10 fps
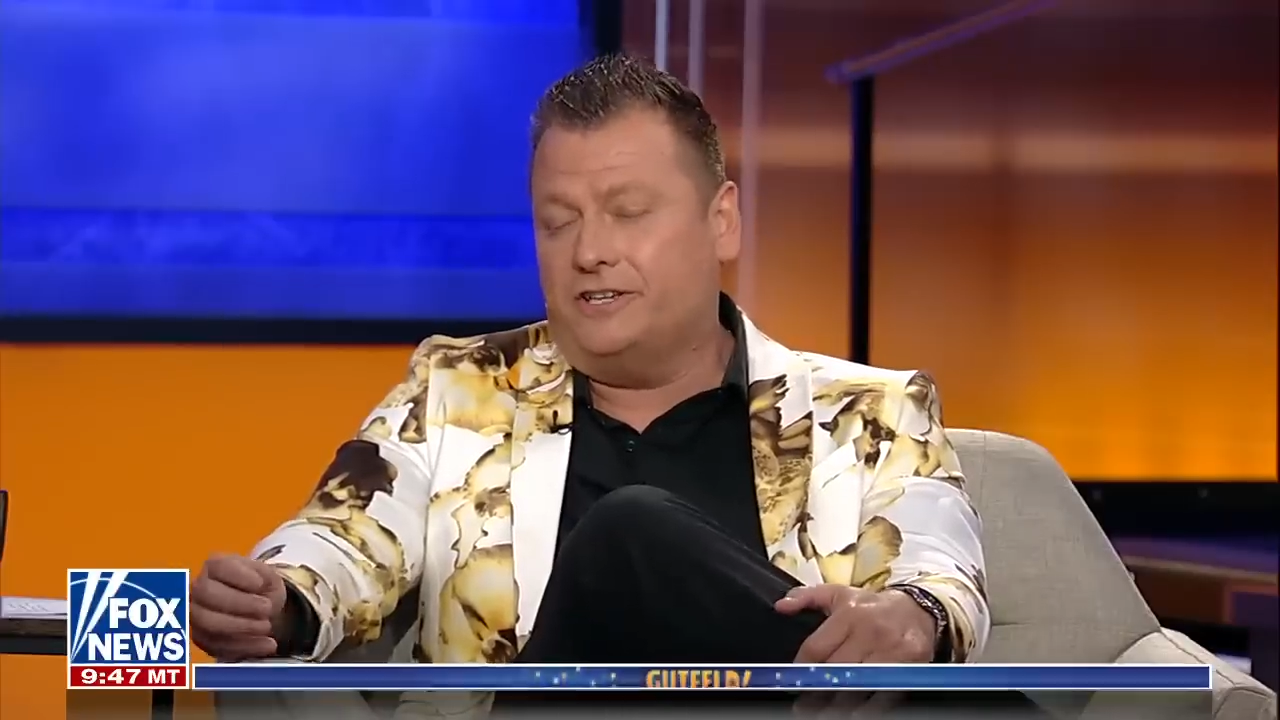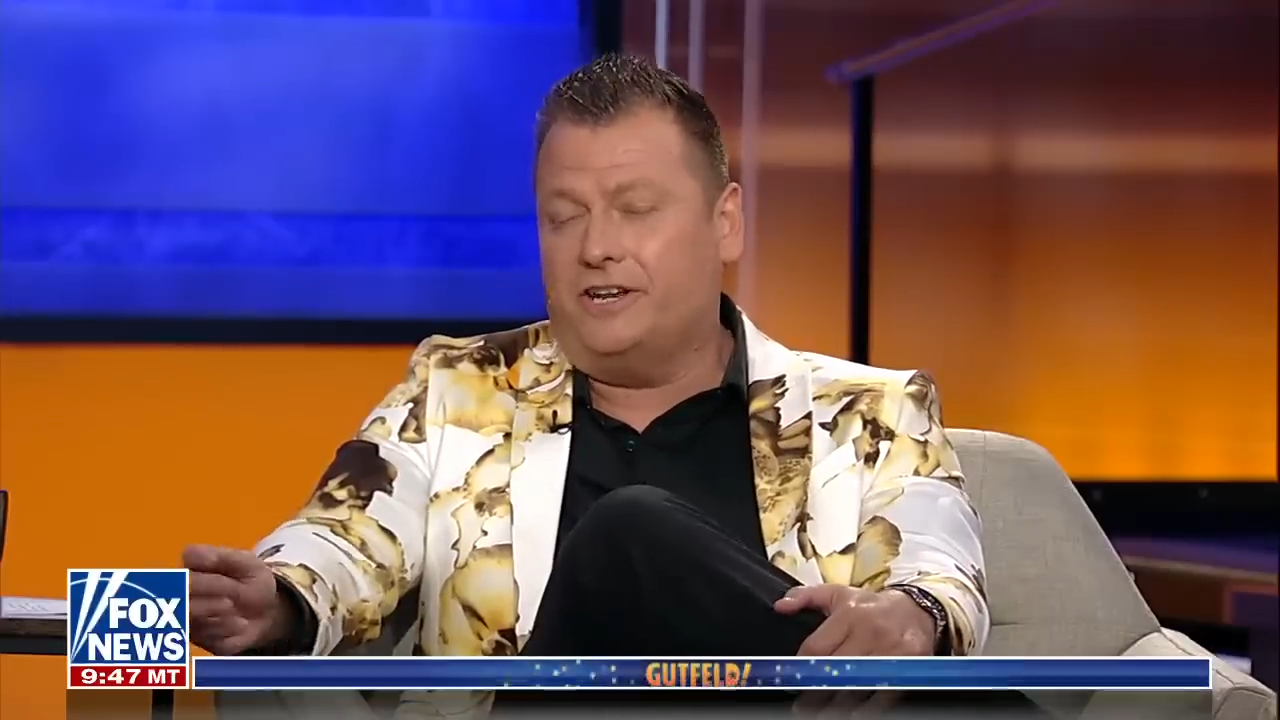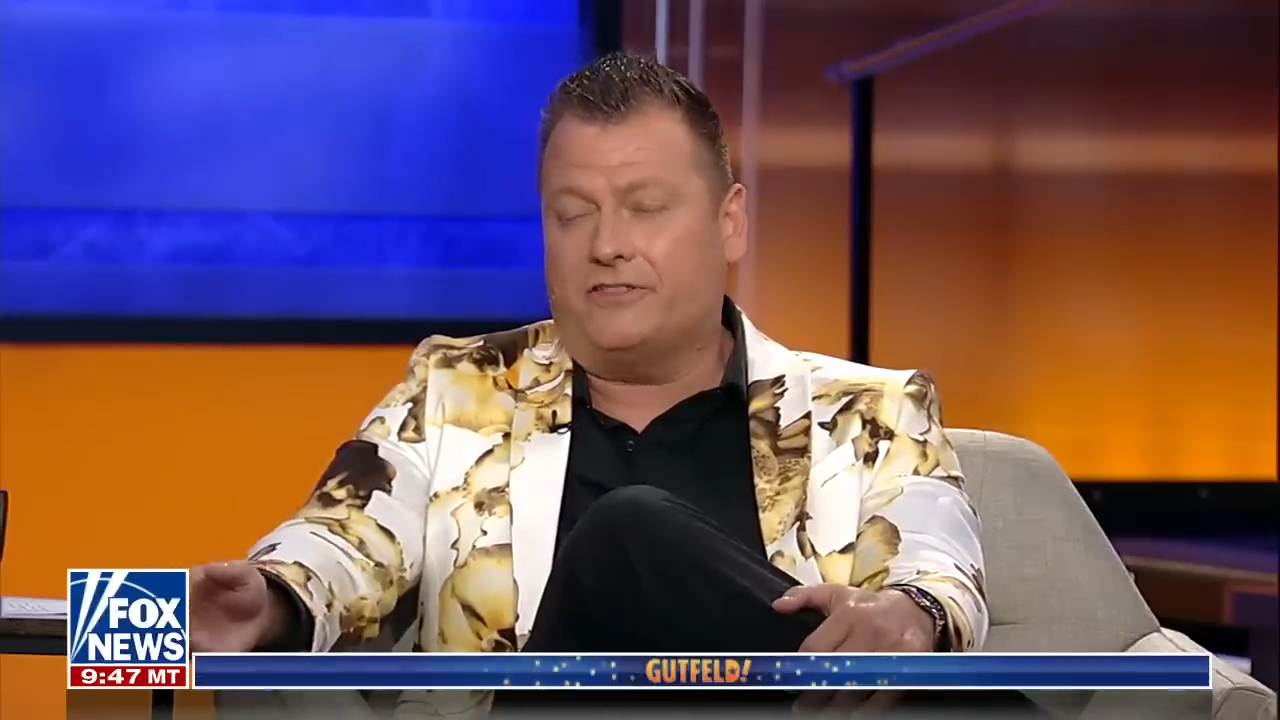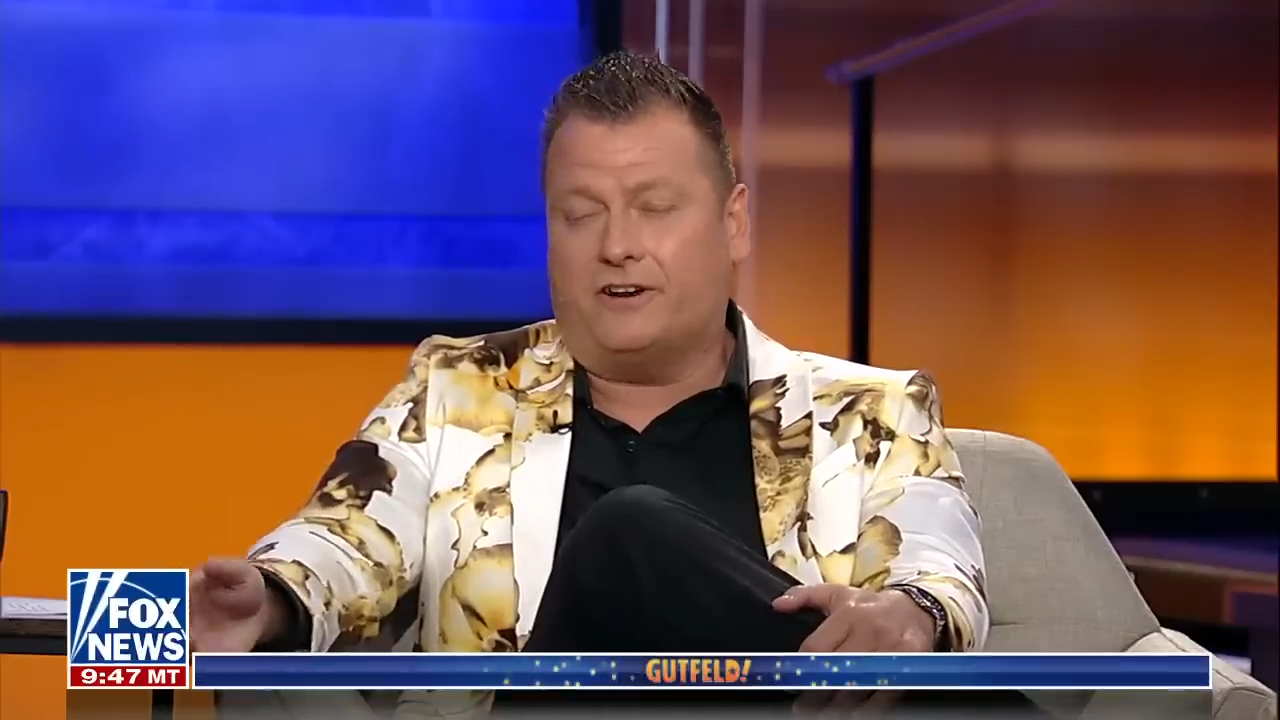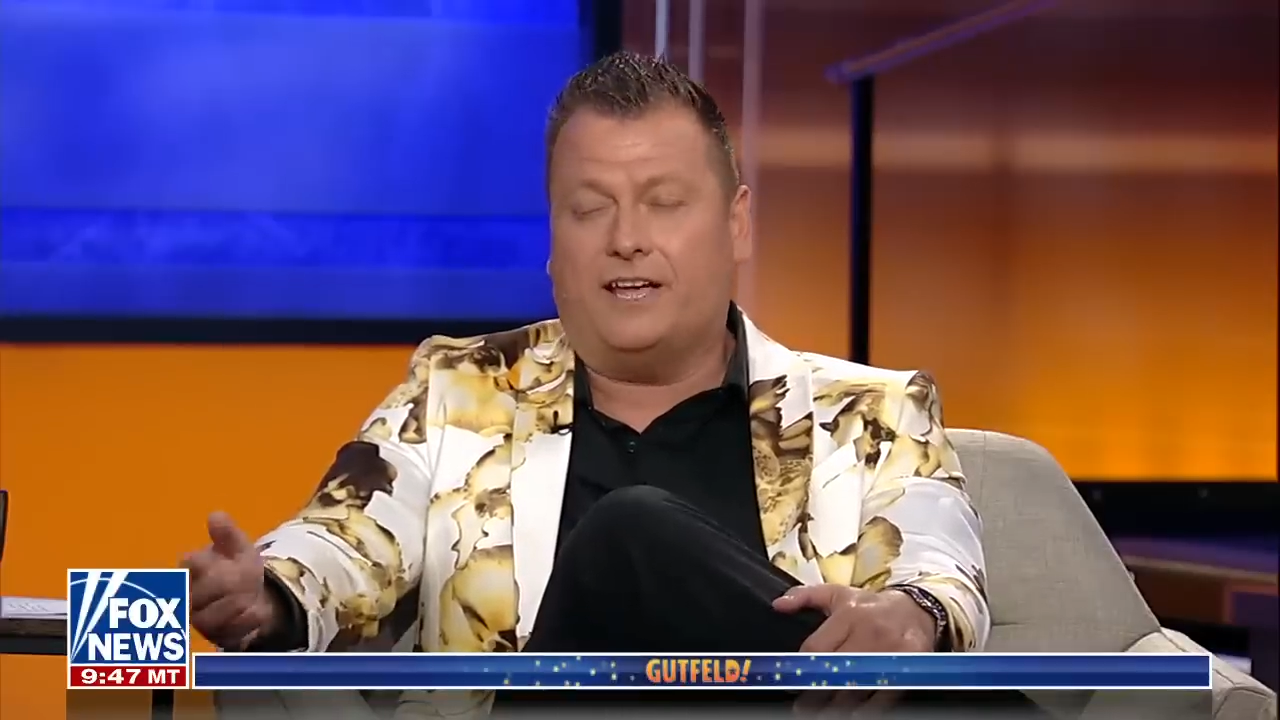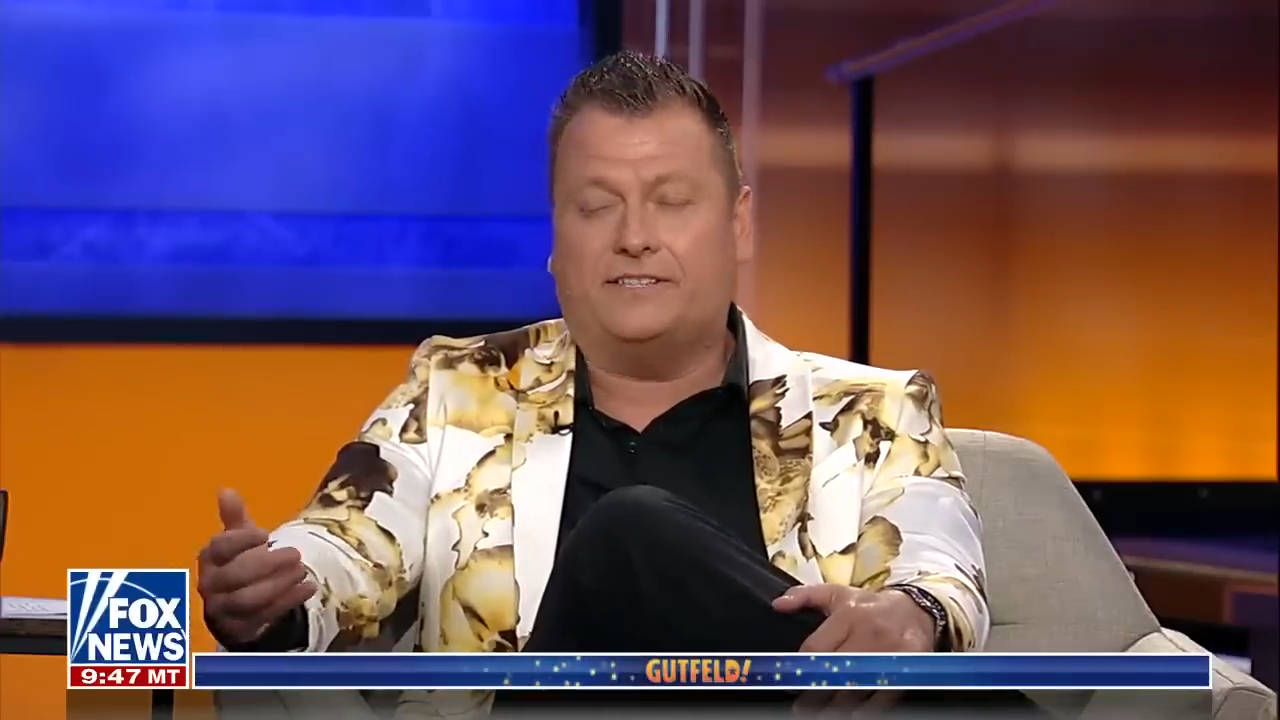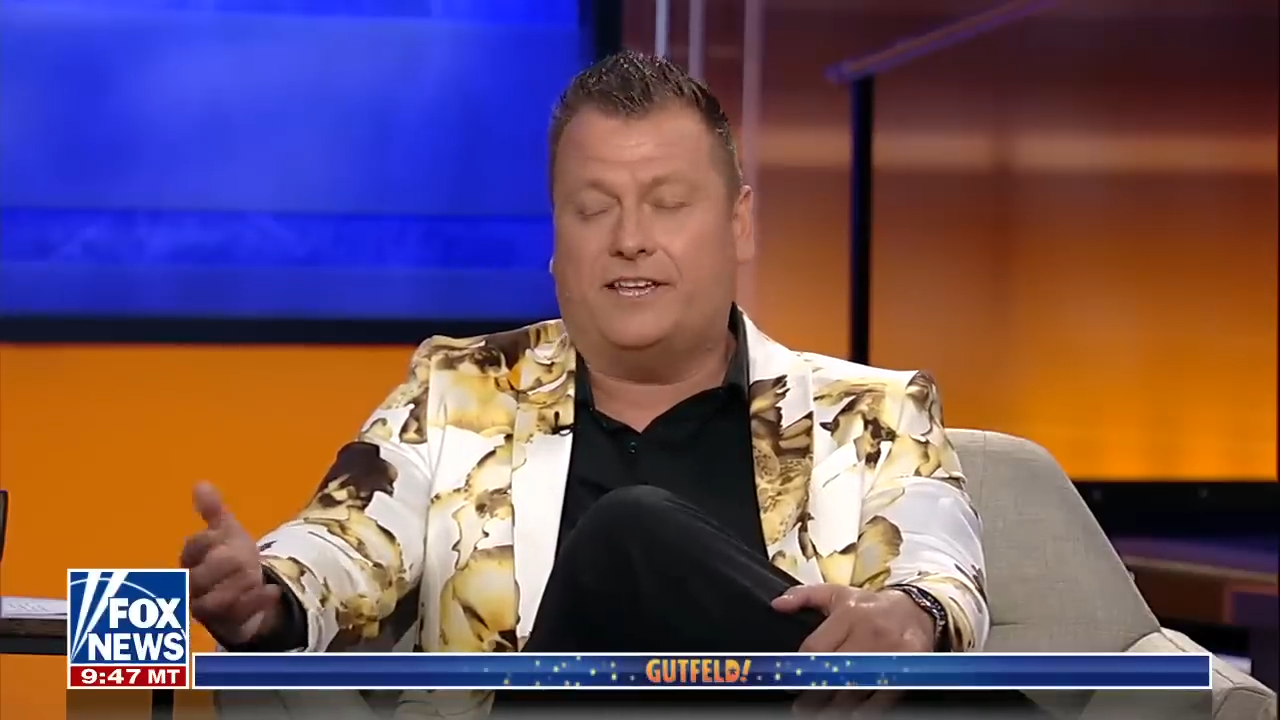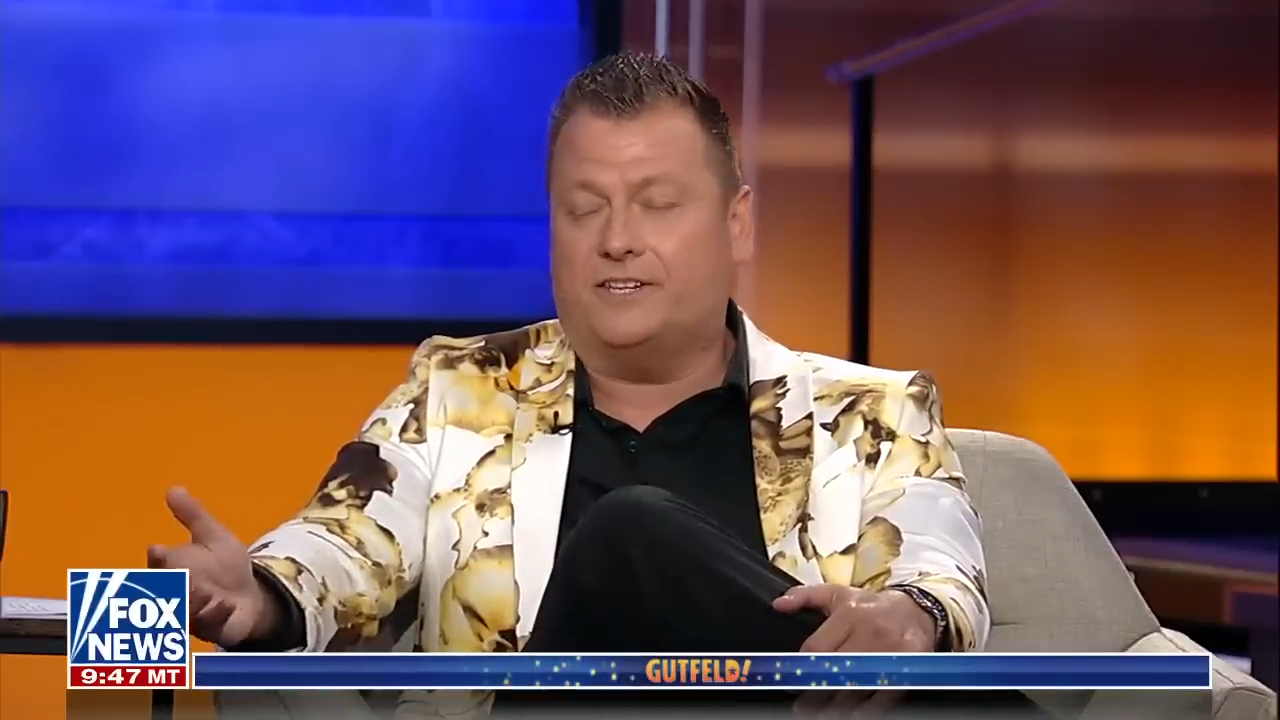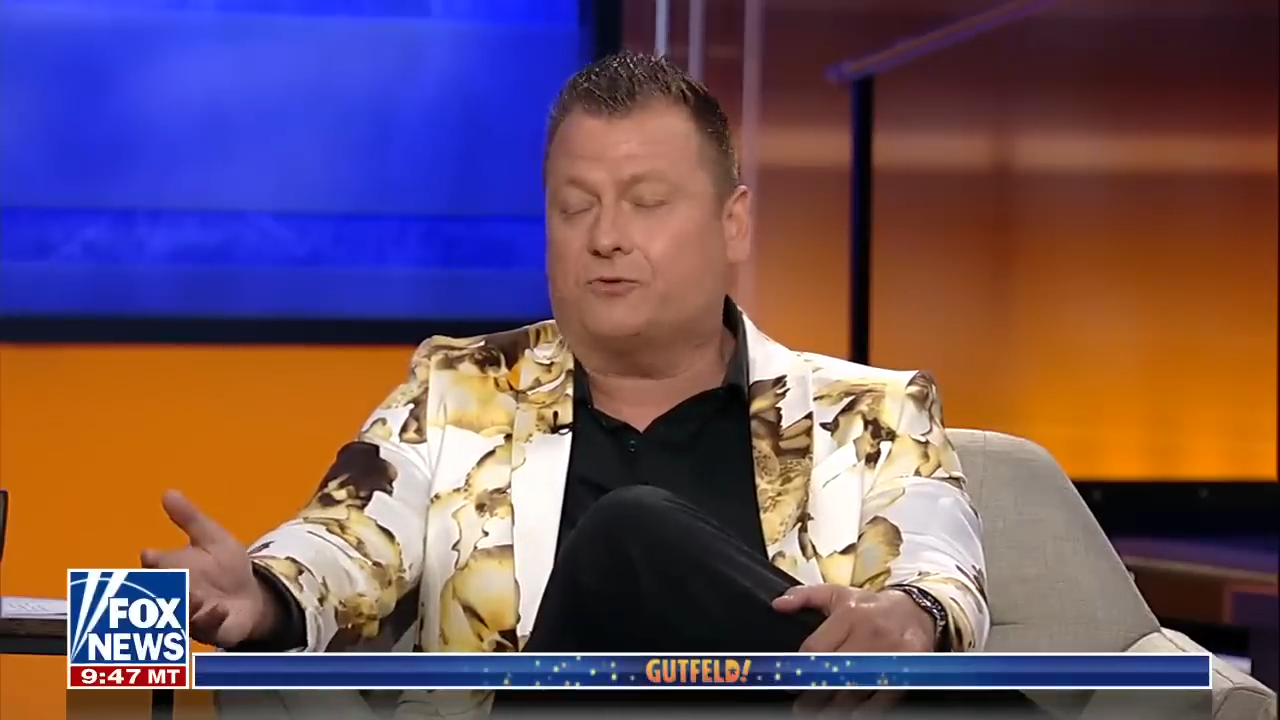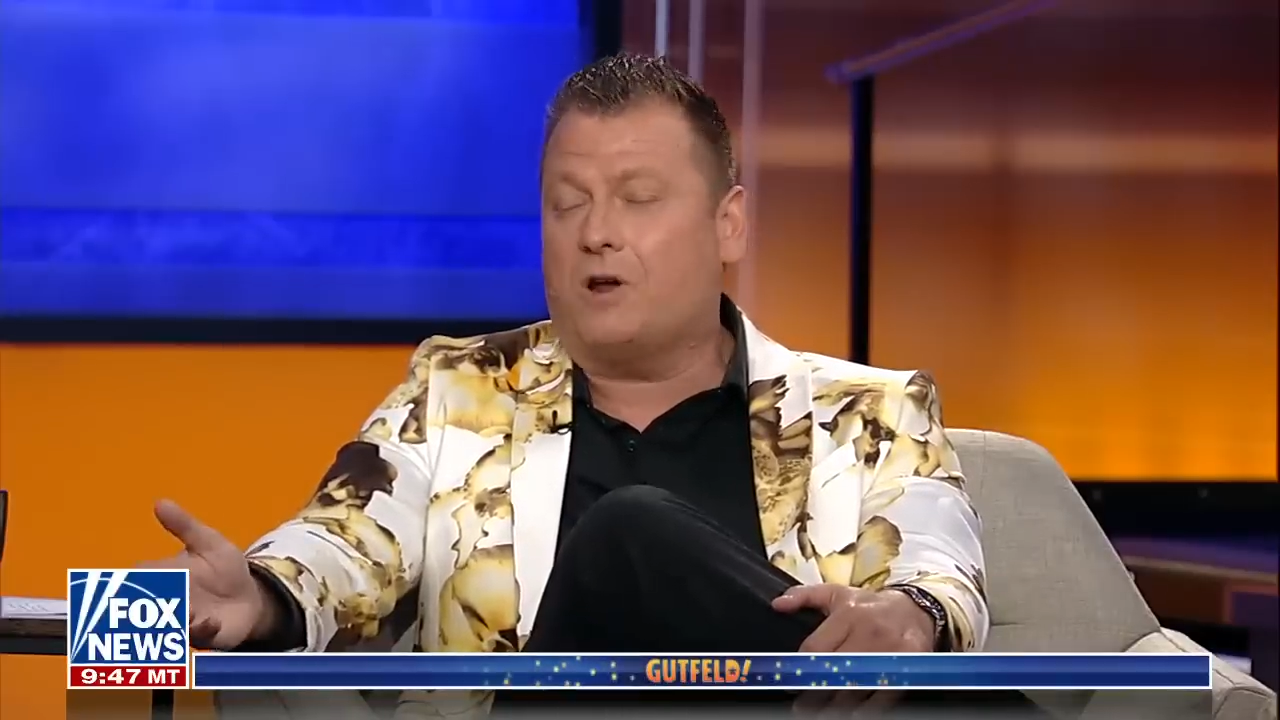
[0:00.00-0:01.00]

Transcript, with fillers: and the other guy's Dennis